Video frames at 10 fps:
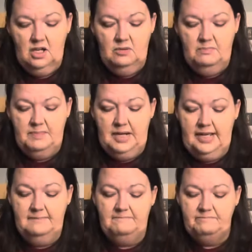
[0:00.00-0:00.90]

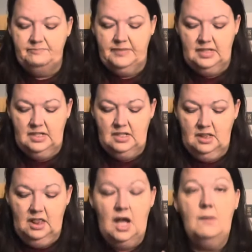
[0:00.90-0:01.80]
But a
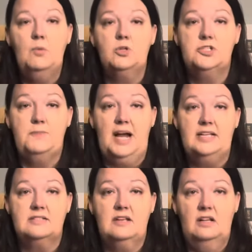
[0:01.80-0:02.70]
lot more
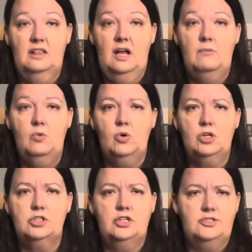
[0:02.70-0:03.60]
spice, a lot
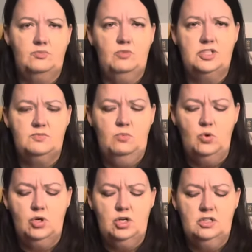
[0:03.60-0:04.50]
more, it's
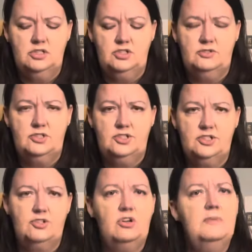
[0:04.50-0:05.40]
more
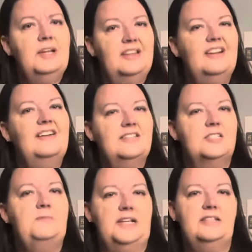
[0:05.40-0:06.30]
desserty, but think like
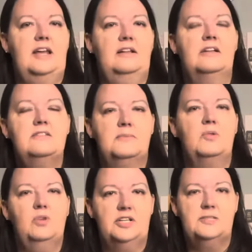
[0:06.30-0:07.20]
spice cake, like something
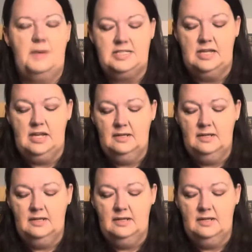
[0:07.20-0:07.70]
really spicy.